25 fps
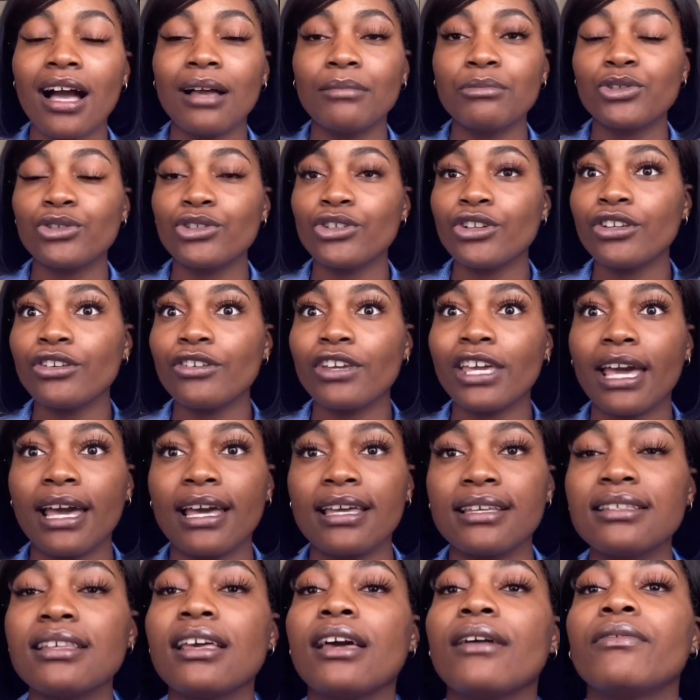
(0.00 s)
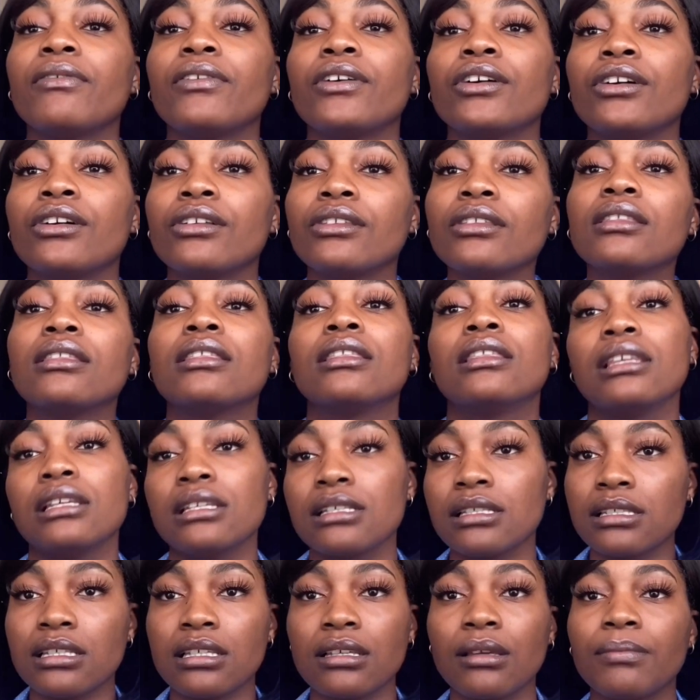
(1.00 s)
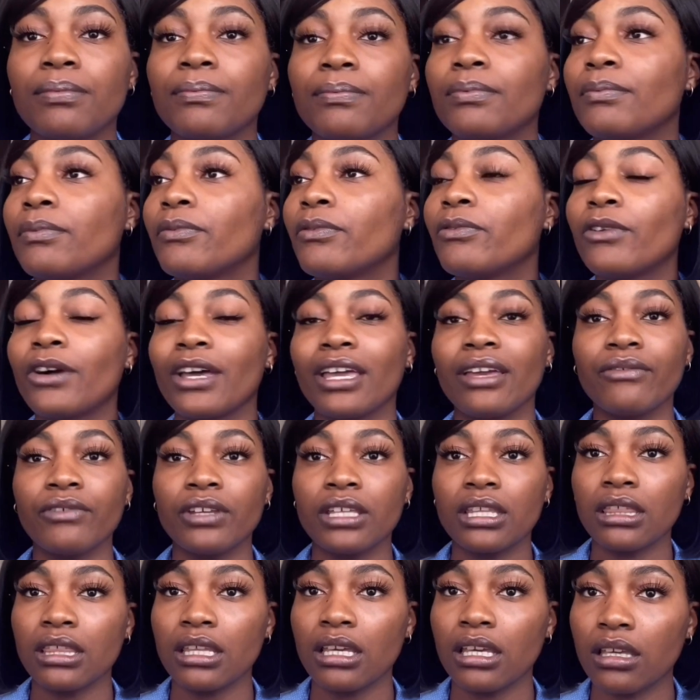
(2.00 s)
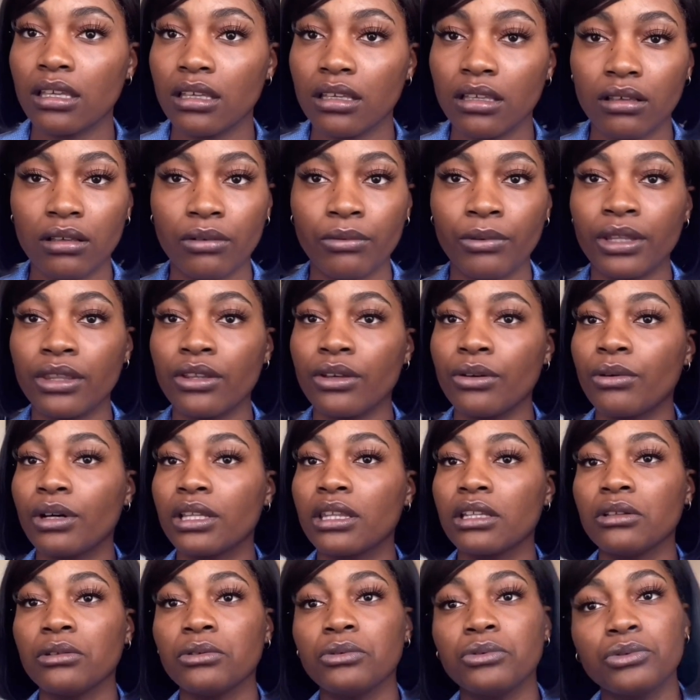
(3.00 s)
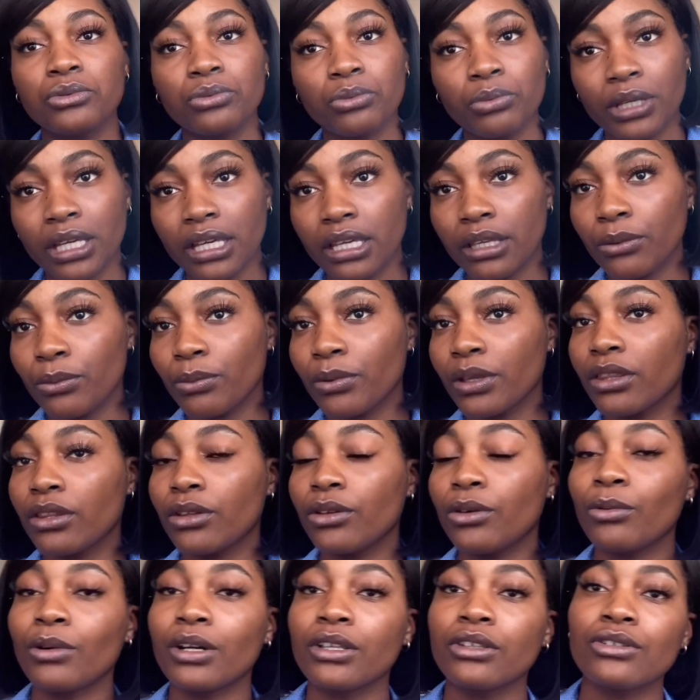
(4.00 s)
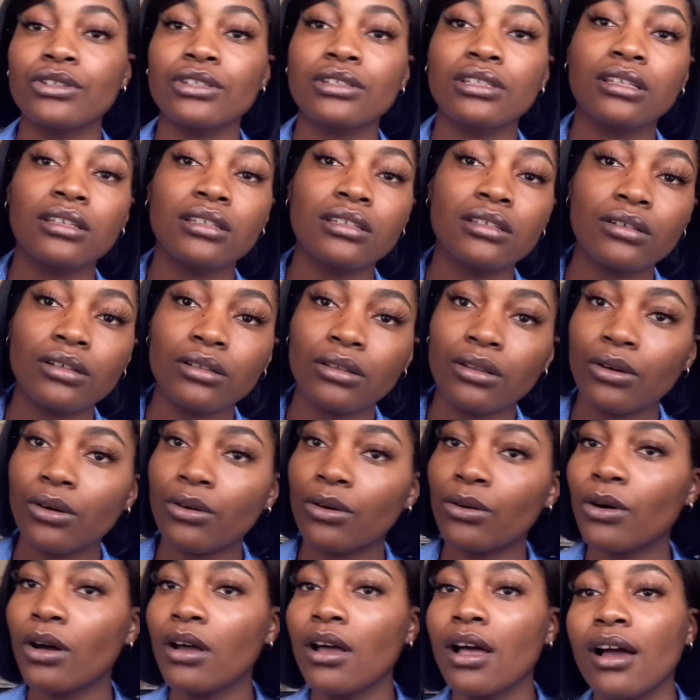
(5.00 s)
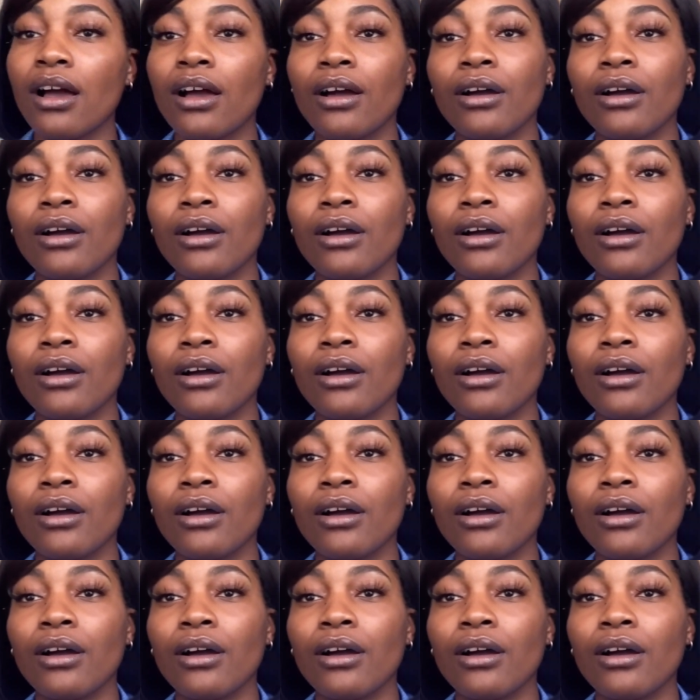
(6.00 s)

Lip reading: I'm sure you guys have heard this tip for everything, whether you want to lose weight, whether you want your skin to glow,